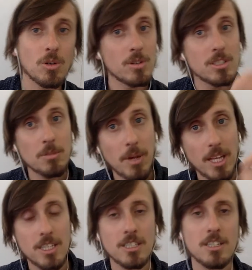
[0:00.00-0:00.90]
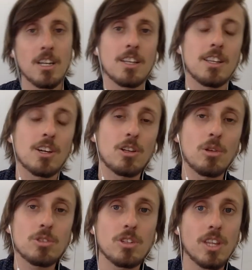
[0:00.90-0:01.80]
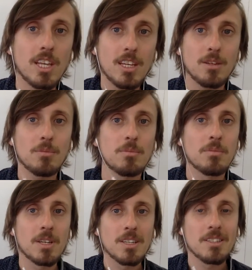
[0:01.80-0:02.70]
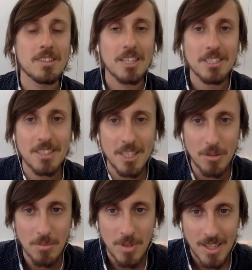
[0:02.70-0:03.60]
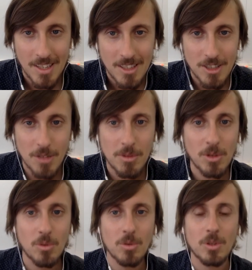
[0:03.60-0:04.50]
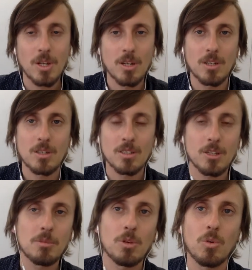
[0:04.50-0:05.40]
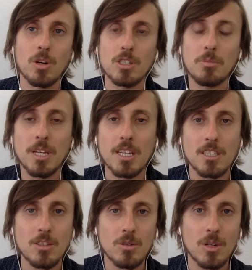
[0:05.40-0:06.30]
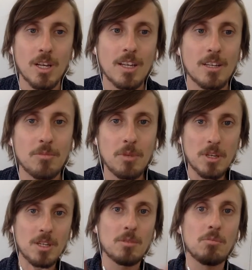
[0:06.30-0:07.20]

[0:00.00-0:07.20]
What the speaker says: or in Spanish, the closer they seem. Some of the words begin to be,